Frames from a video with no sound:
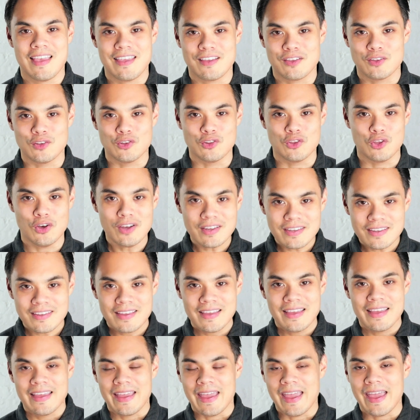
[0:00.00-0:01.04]
take a look
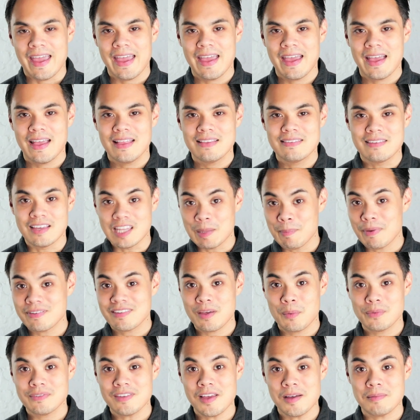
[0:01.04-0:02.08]
and tell them I
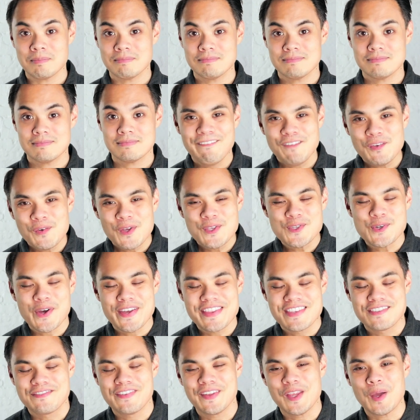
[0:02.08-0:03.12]
said what's up. If you
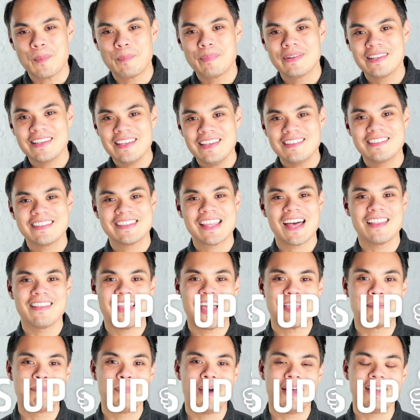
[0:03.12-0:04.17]
enjoyed this video, please hit that
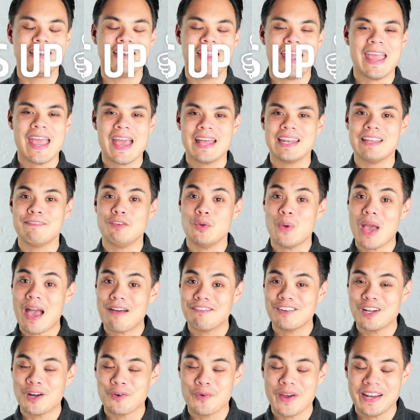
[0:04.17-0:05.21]
like button. And if you
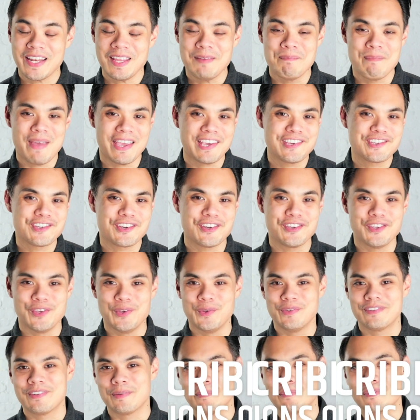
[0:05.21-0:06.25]
haven't already, make sure
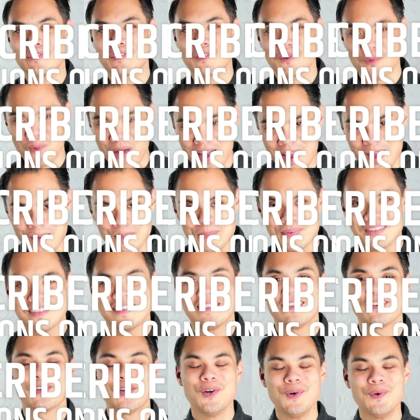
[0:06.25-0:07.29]
you subscribe.
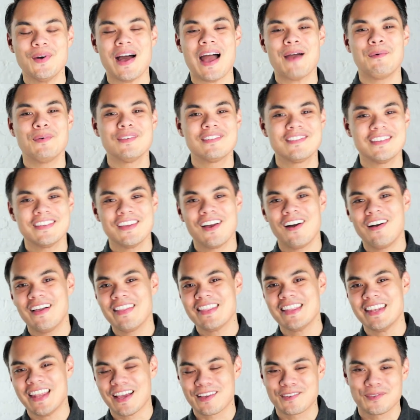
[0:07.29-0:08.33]
Cool. I will see y'all
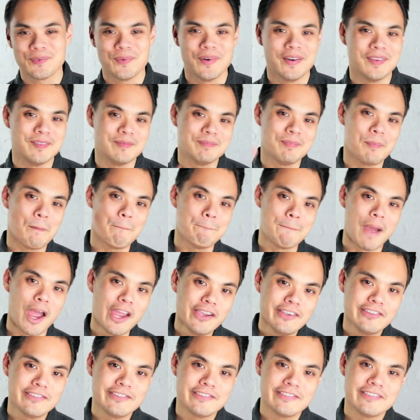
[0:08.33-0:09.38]
in the next one.
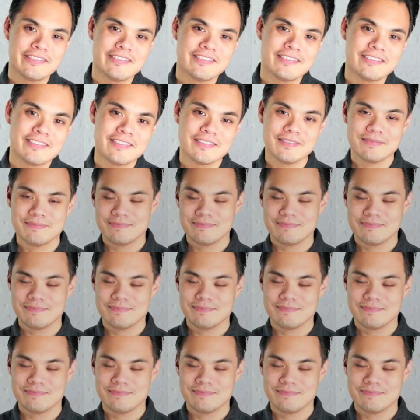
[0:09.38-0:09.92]
Peace.